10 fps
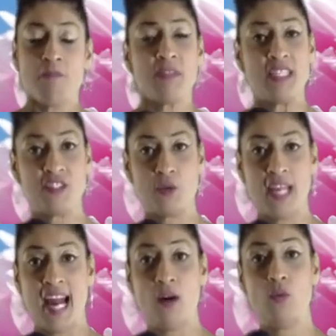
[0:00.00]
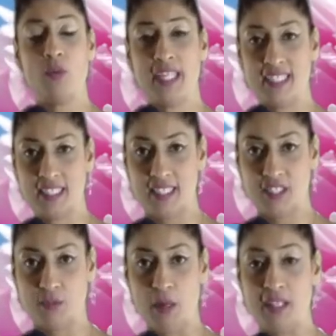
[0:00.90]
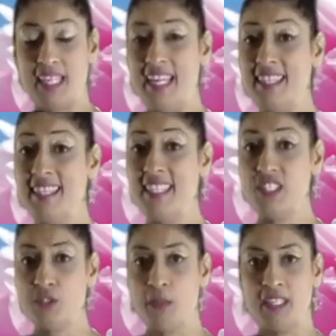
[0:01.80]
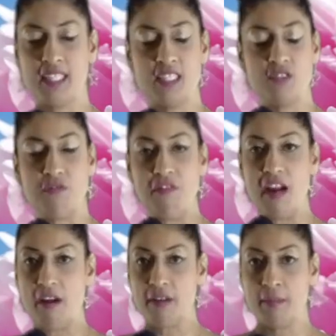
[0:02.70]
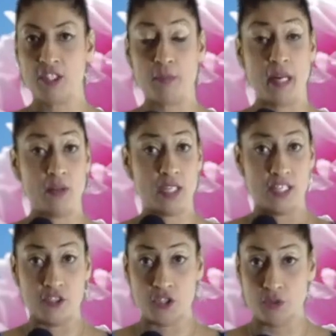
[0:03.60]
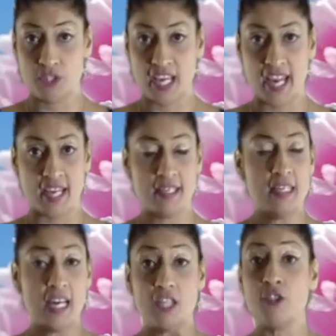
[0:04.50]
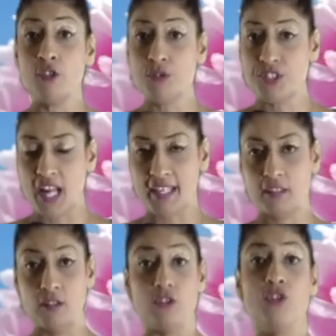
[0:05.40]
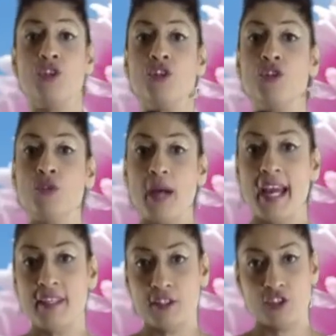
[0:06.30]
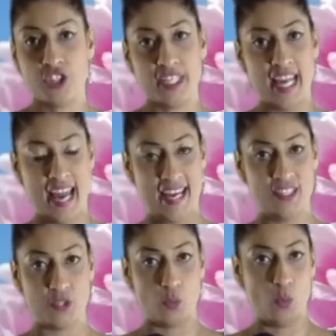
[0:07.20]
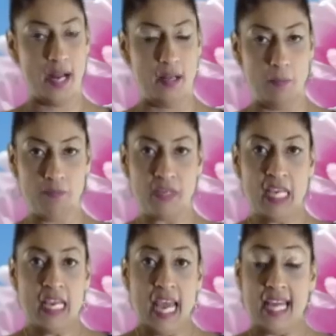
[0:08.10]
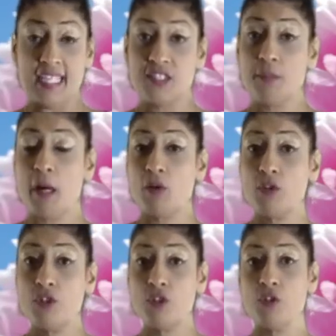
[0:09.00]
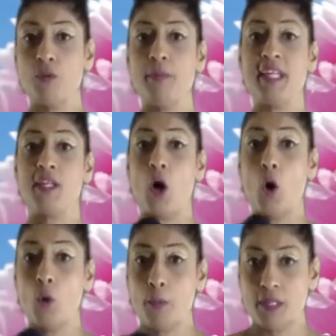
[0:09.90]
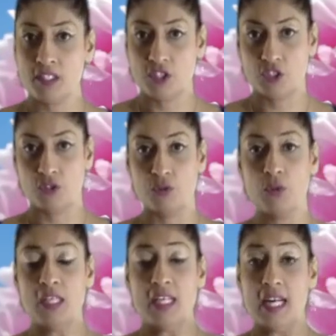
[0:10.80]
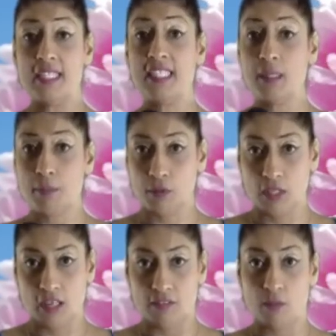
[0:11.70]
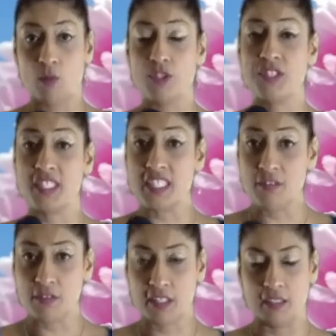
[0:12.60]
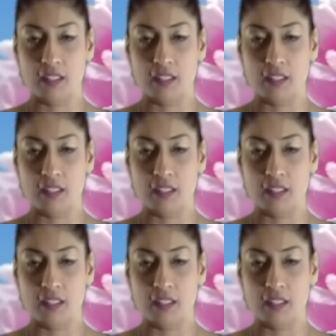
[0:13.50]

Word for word: And so now we get to this month, and this month is very much about a new day, a new cycle, new energy as well. And it's about you being open to a deeper love, a more significant